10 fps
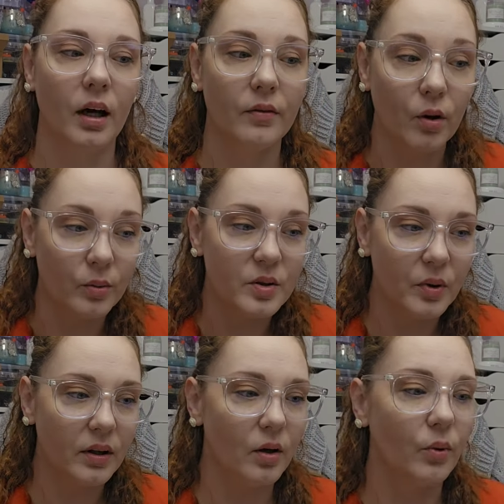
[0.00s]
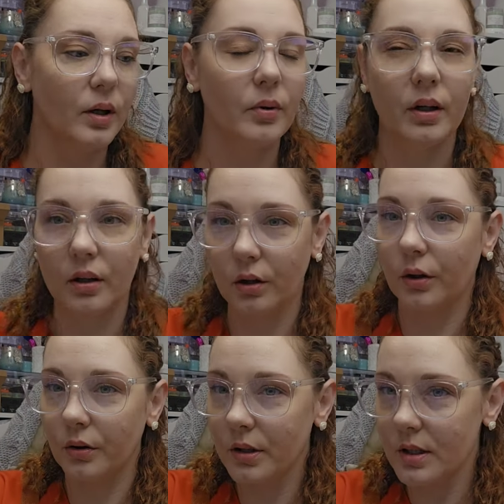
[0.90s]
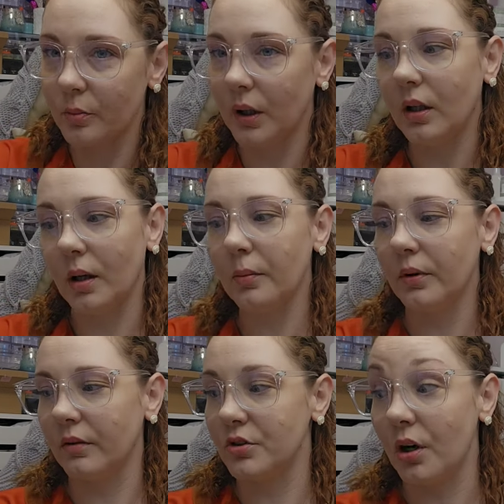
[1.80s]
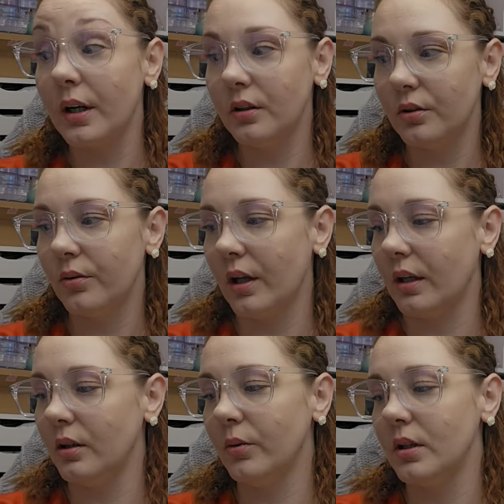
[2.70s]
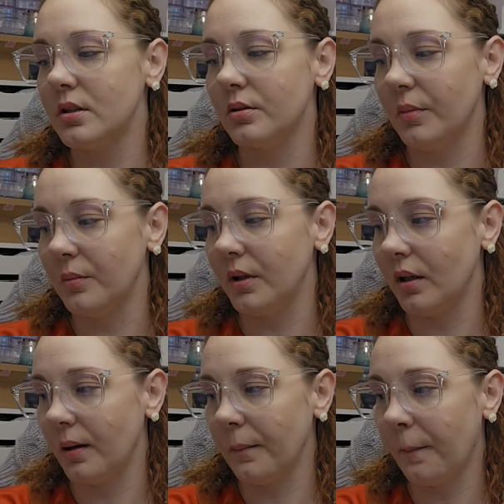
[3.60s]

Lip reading: I've always been that way, but I gotta learn to speak up, but I'm trying to do that anyway, so maybe